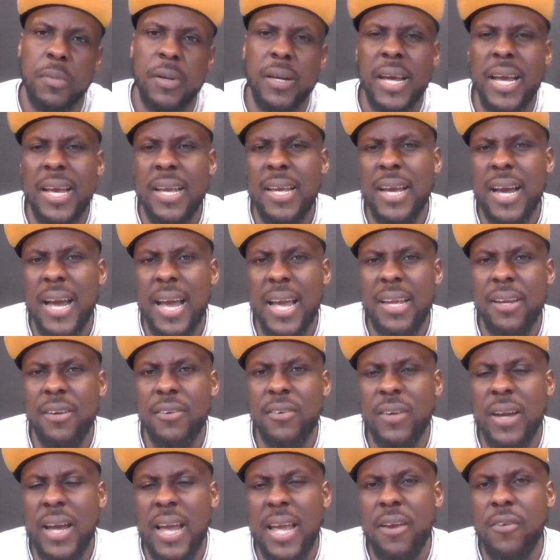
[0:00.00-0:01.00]
But
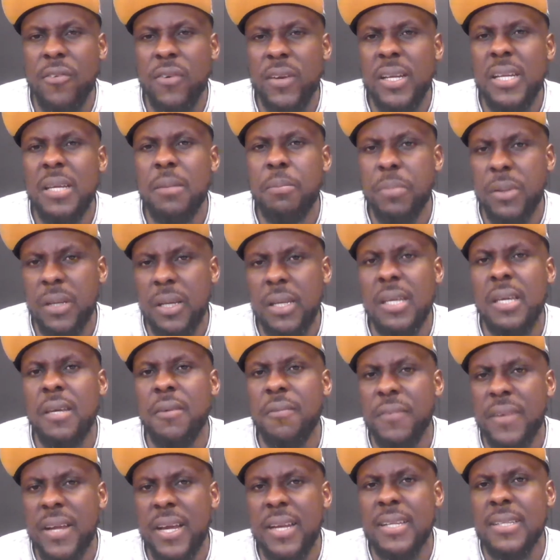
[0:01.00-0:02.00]
I really
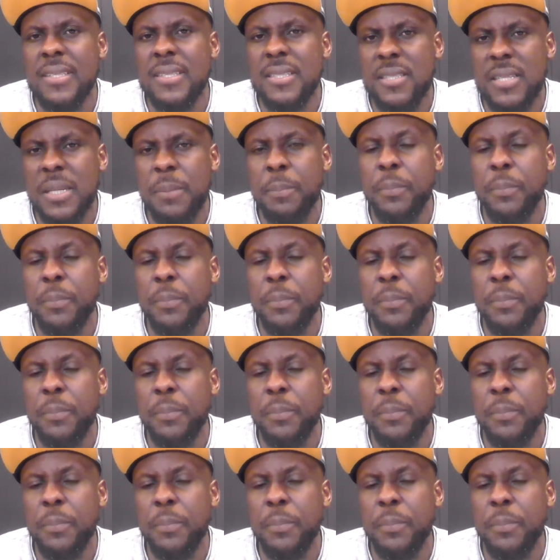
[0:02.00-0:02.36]
believe that it's